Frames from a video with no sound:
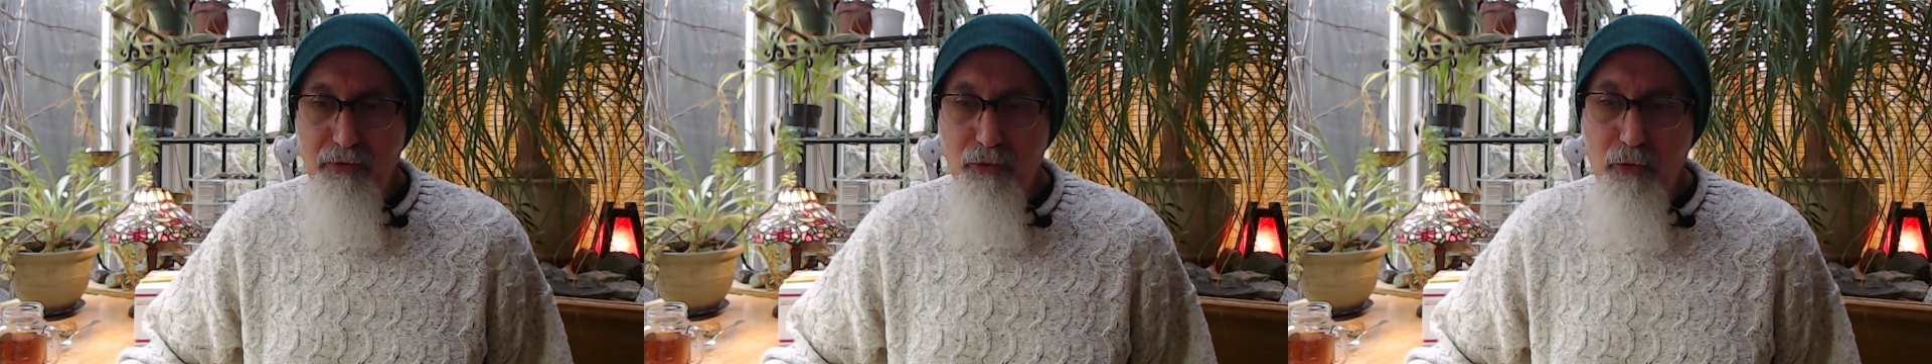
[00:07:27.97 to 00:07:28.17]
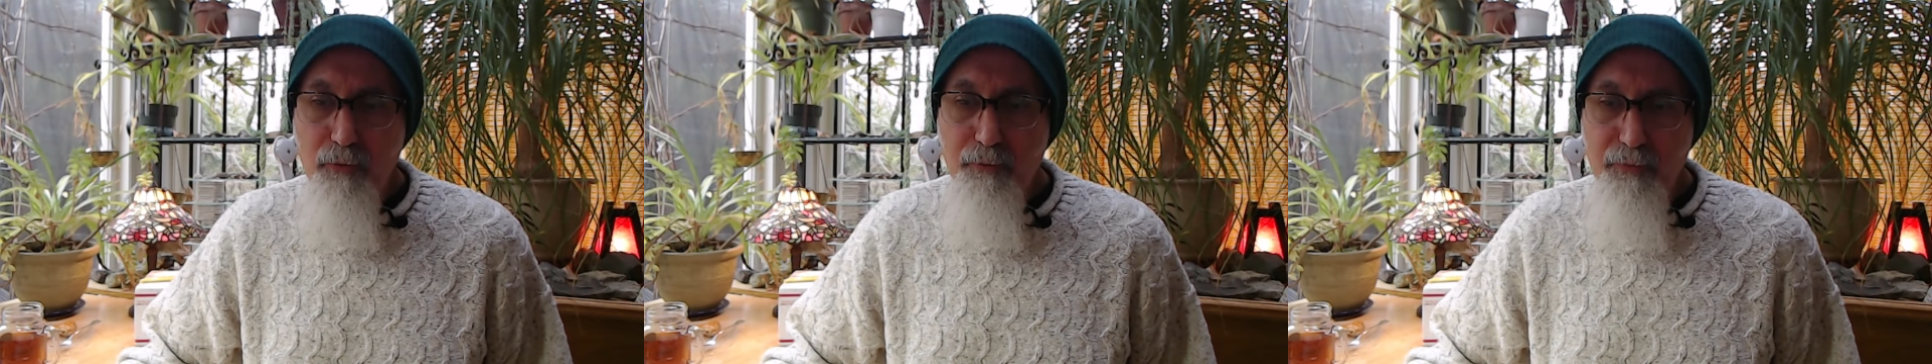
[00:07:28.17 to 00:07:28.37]

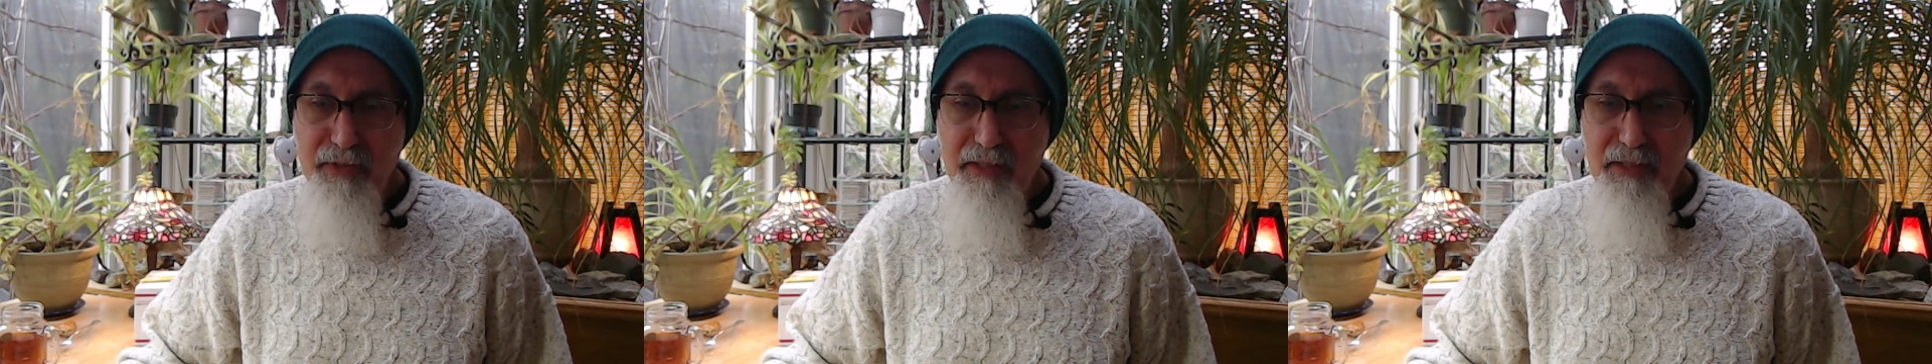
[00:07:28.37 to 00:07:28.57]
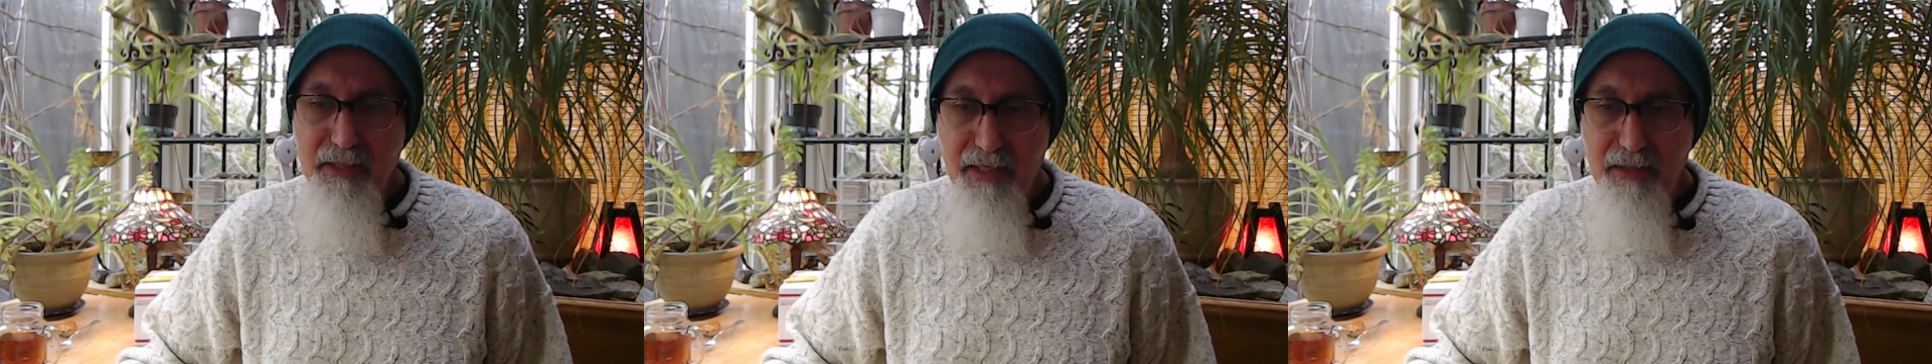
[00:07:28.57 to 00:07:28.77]
don't
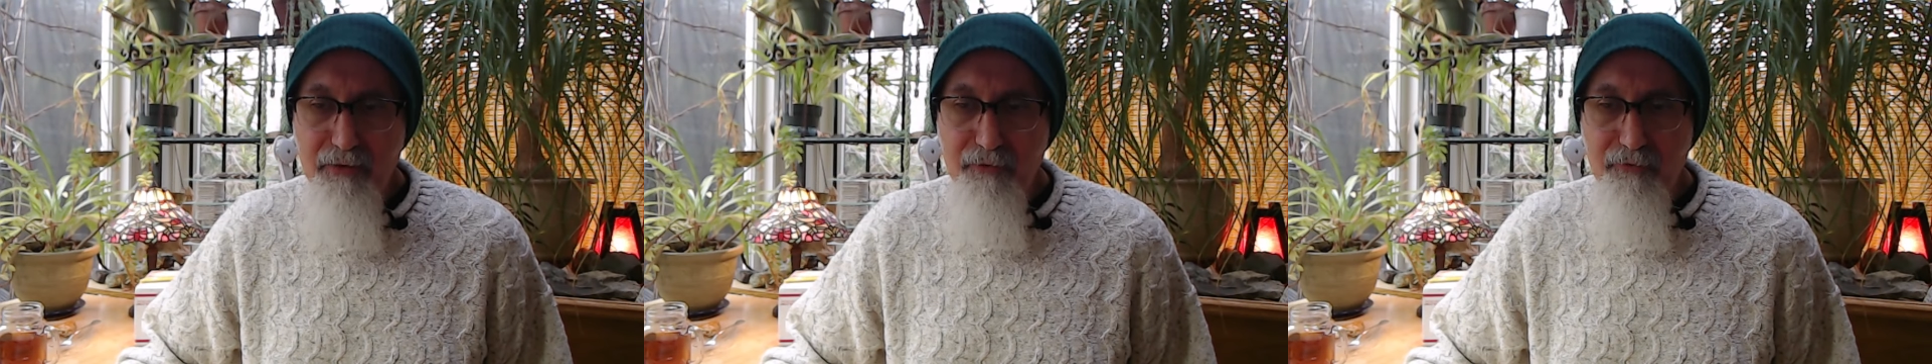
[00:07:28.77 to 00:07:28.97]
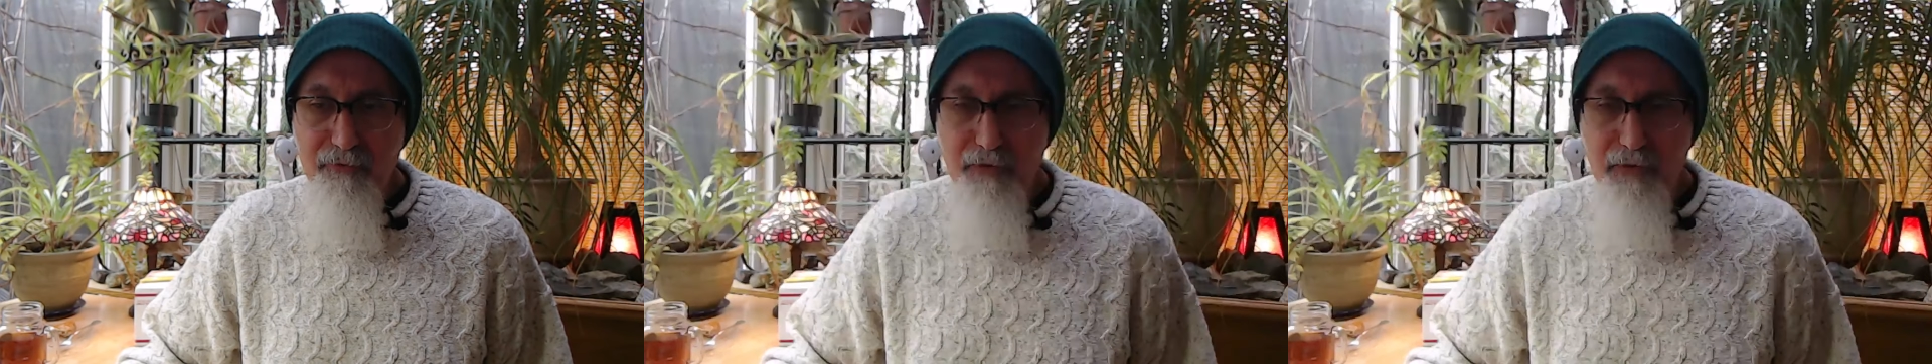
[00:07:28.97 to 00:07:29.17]
be
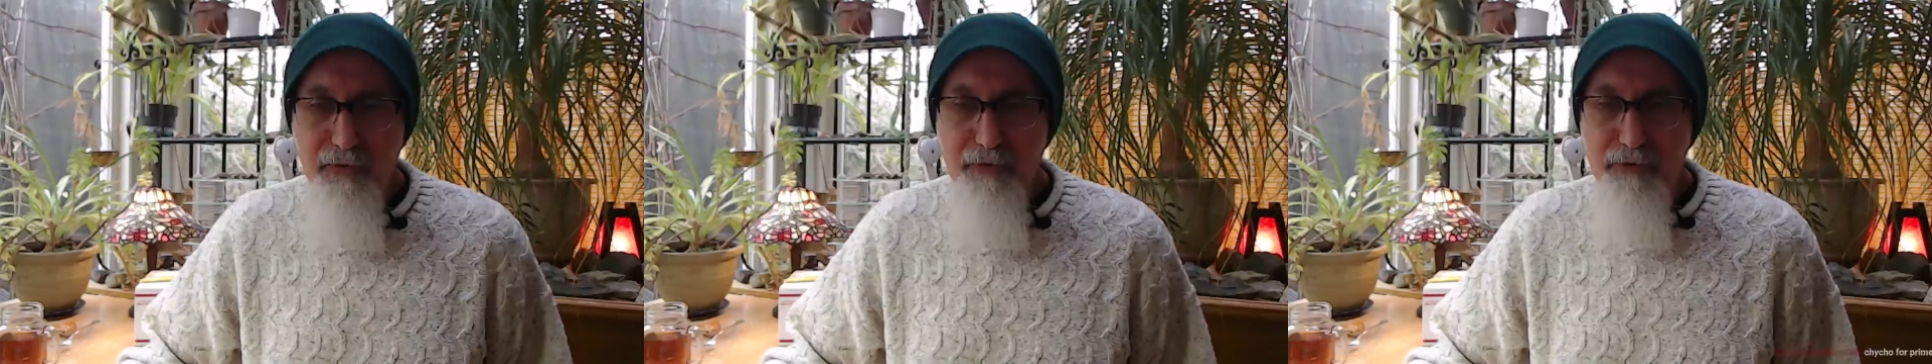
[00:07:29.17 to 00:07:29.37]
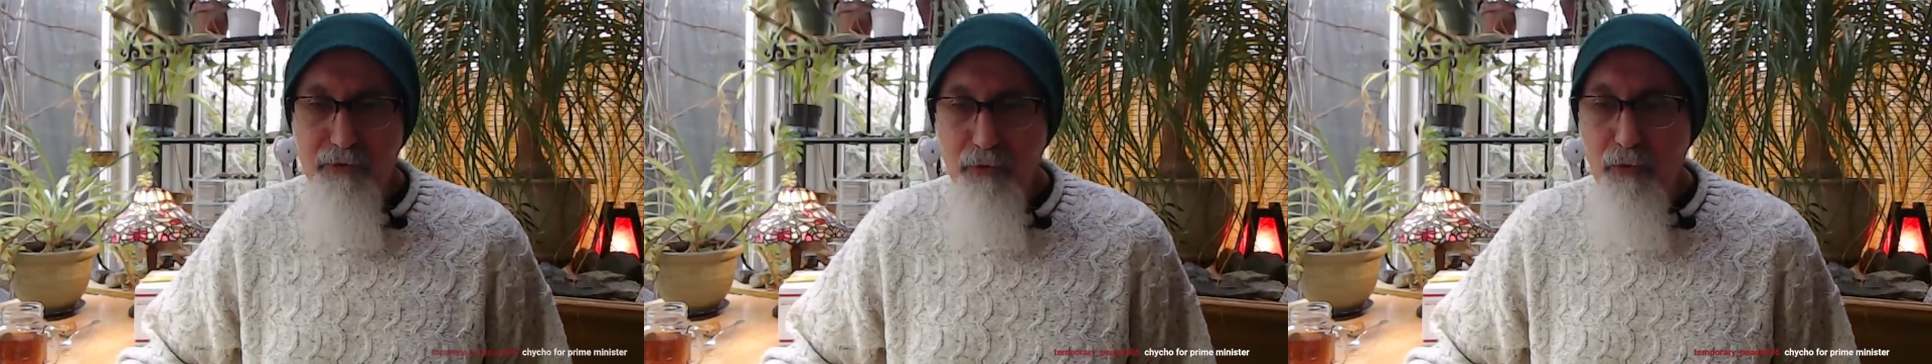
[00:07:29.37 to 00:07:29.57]
cannon
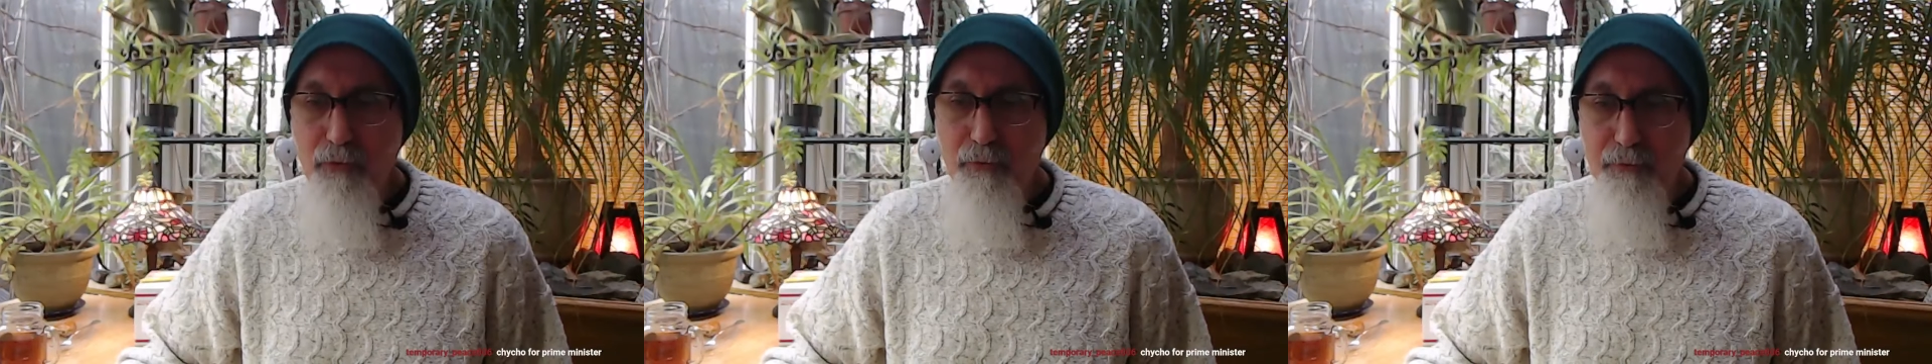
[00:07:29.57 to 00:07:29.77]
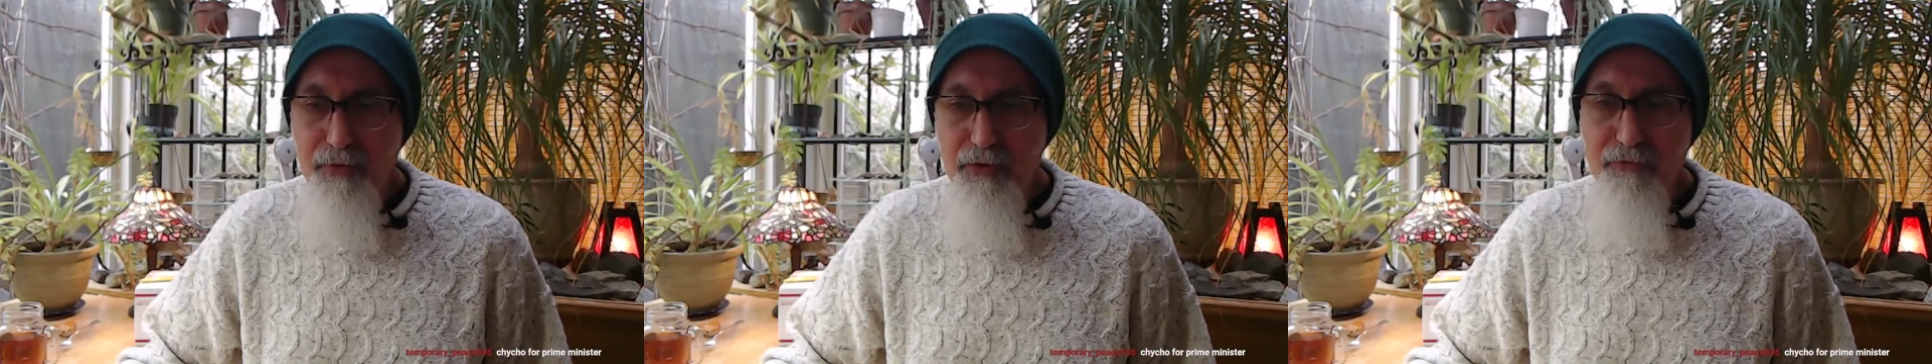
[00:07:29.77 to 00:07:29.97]
fodder.
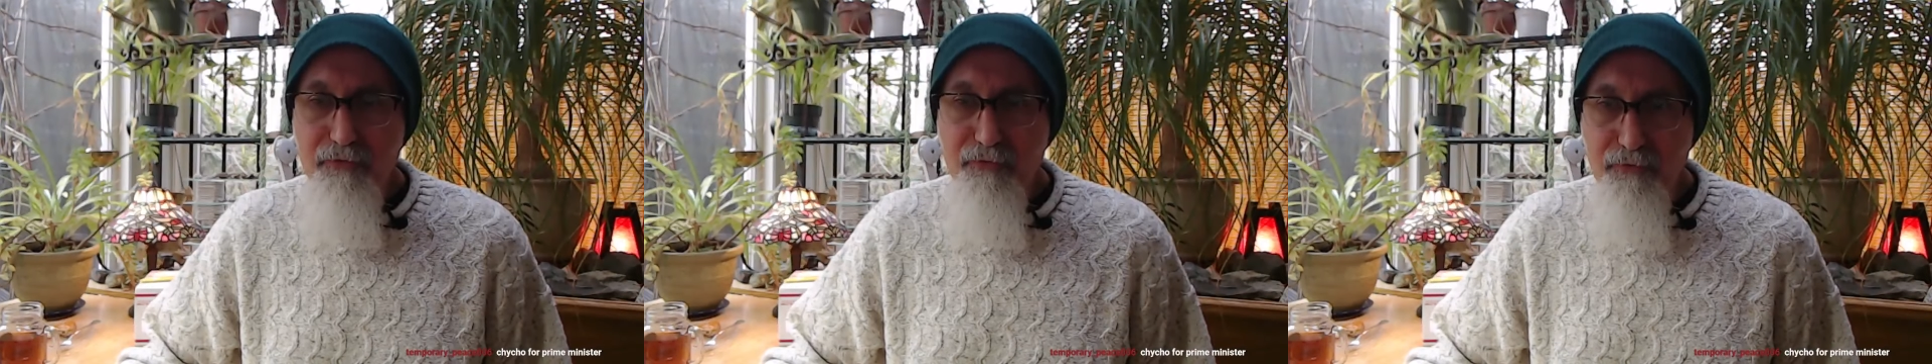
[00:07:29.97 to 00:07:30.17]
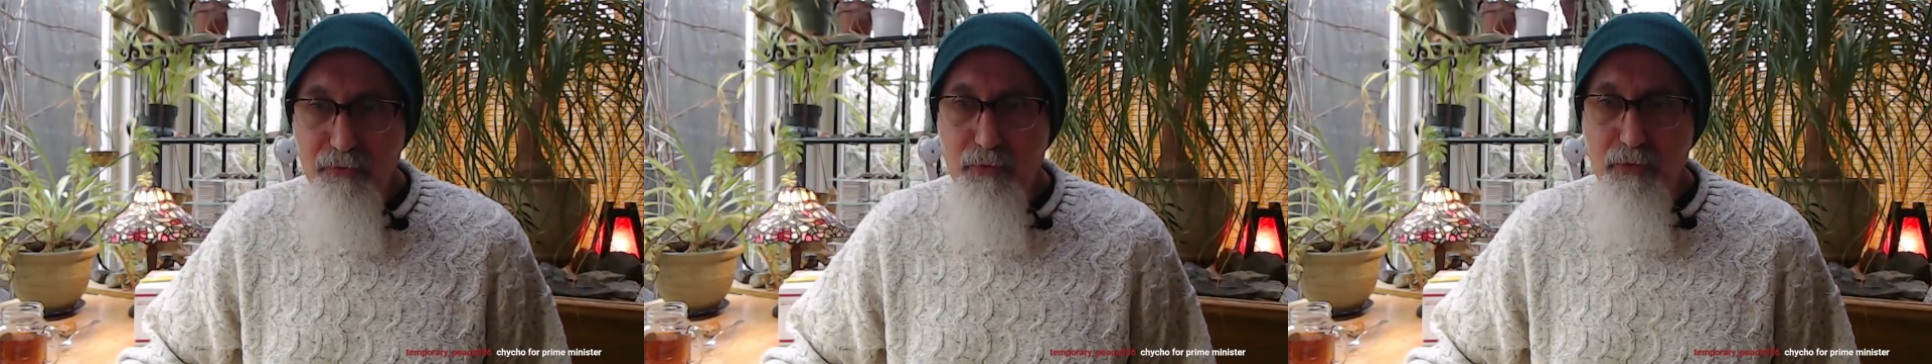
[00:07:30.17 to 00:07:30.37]
Don't be a
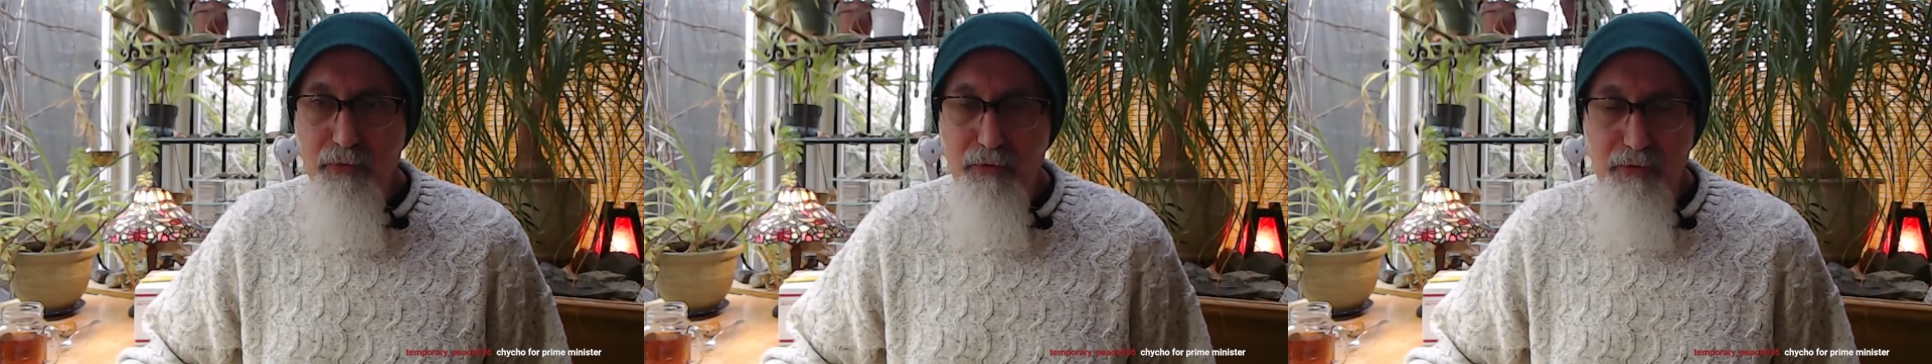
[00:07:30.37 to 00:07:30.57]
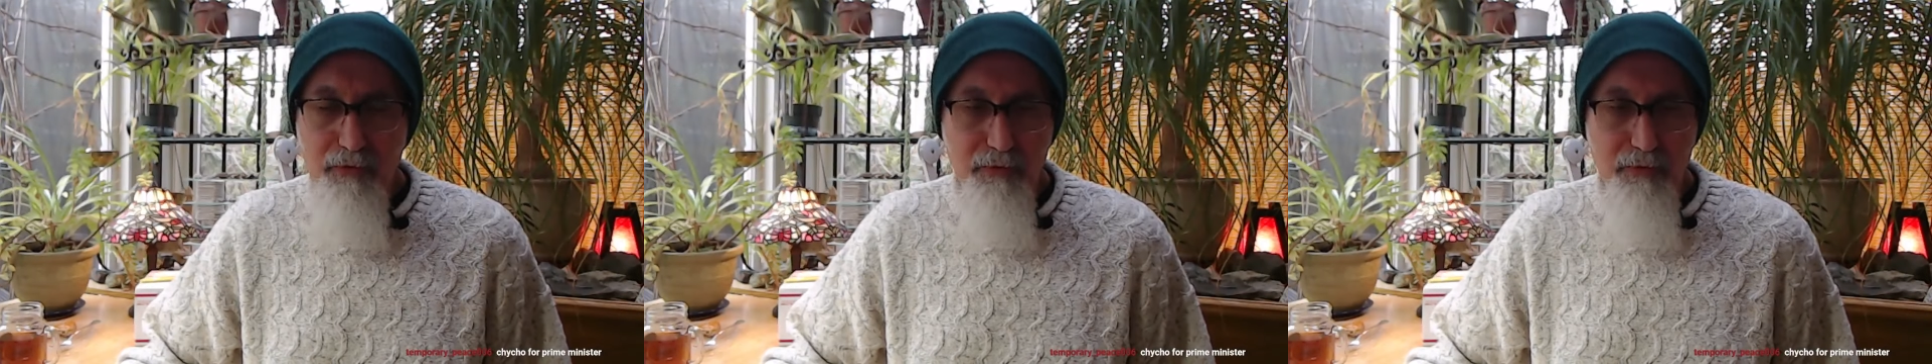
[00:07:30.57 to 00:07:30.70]
fool.